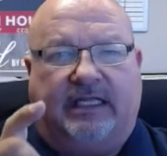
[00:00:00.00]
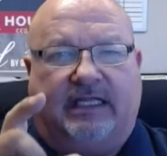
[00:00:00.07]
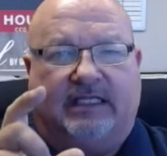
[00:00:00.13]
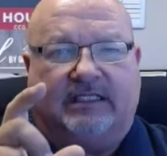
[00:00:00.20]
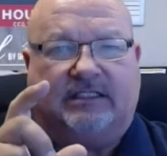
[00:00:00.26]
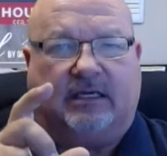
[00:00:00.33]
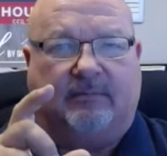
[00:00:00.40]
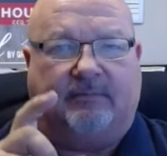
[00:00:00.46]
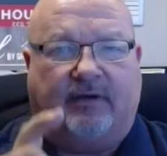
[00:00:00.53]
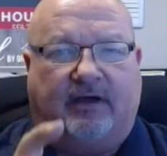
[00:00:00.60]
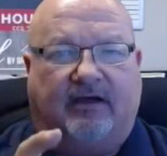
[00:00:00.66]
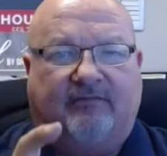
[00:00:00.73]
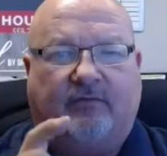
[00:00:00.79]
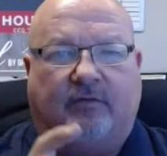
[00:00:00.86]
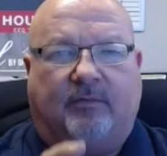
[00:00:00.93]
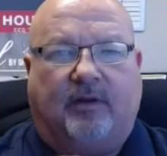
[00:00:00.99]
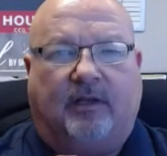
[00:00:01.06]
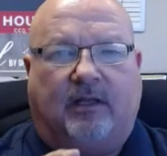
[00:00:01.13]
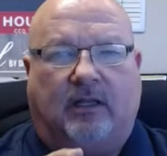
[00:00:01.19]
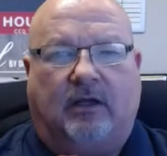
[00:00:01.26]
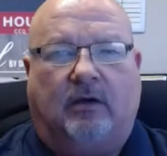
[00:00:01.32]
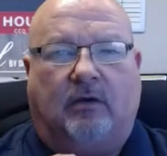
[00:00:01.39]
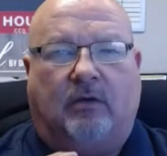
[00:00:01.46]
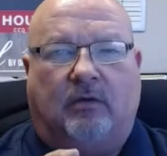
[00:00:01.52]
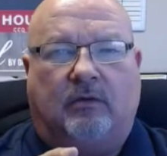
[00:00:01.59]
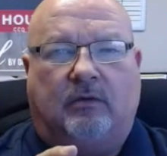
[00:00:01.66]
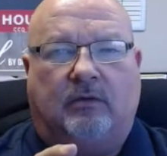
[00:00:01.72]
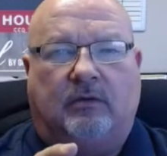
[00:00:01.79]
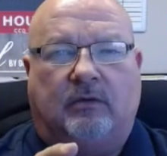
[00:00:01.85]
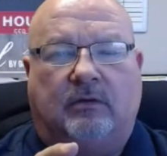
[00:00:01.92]
Is it above or below
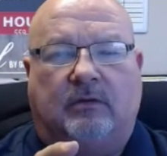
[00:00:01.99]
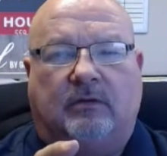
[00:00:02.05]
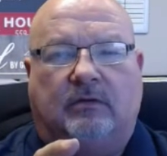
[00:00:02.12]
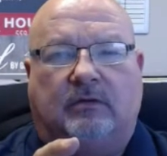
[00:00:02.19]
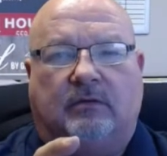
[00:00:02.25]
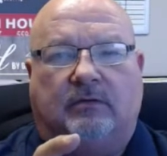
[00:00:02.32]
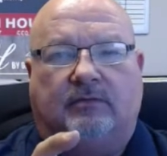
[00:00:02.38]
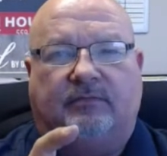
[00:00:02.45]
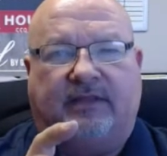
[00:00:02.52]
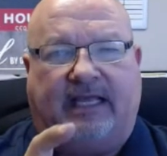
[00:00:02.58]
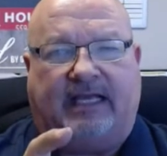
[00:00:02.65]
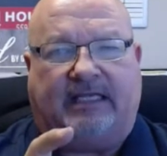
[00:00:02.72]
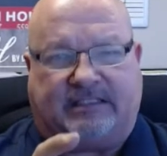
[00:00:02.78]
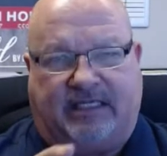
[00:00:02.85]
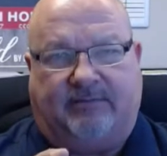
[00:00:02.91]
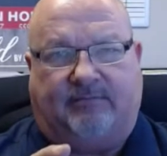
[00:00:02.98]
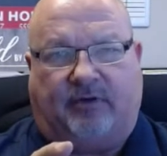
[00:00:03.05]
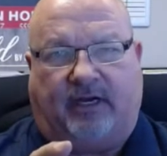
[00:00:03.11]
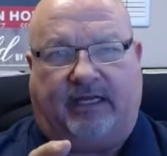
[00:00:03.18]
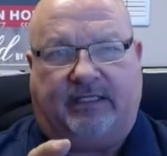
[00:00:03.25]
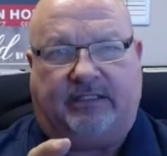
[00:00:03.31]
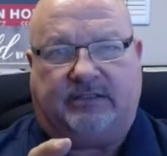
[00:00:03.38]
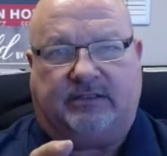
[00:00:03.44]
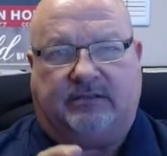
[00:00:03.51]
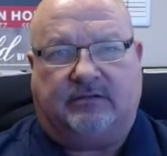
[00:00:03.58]
the asking price?